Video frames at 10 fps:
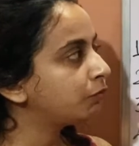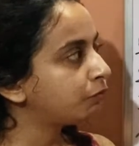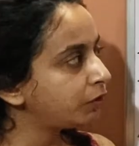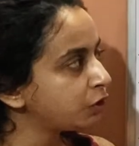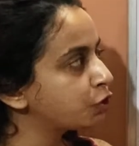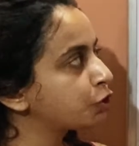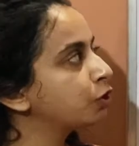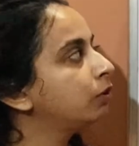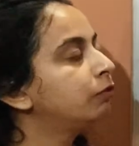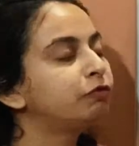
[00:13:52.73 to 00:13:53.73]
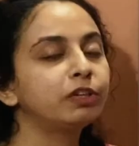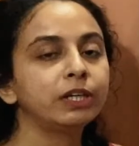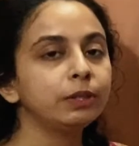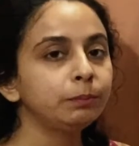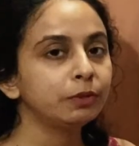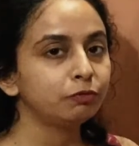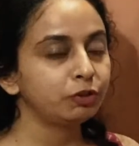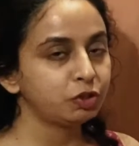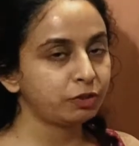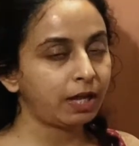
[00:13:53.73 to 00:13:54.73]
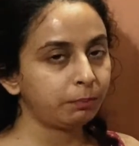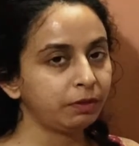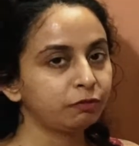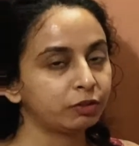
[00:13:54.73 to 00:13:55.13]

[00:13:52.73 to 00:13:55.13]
which helping